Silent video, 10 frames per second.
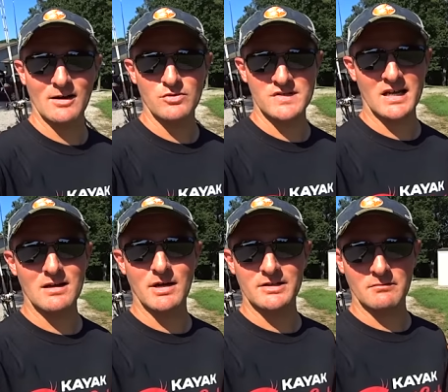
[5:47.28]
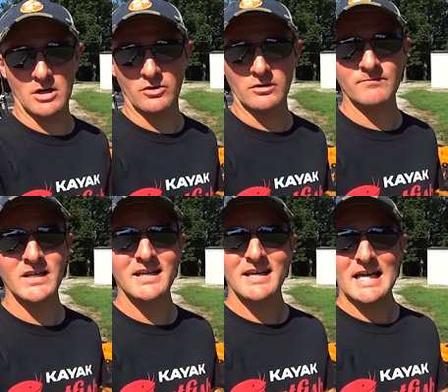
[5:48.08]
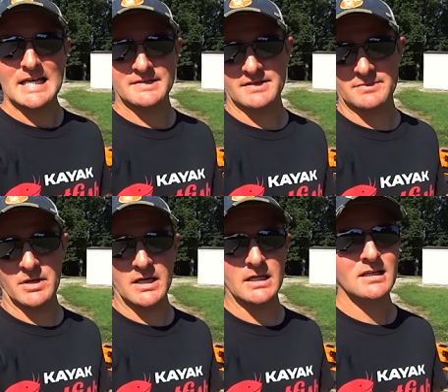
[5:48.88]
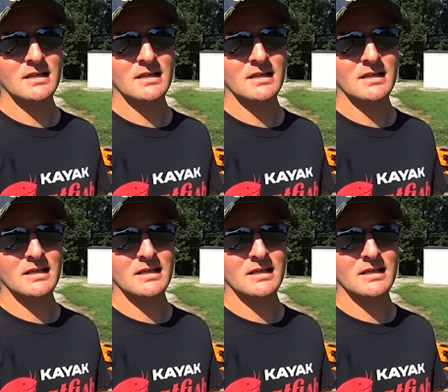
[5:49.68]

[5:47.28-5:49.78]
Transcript: I will say about the motor is the speed.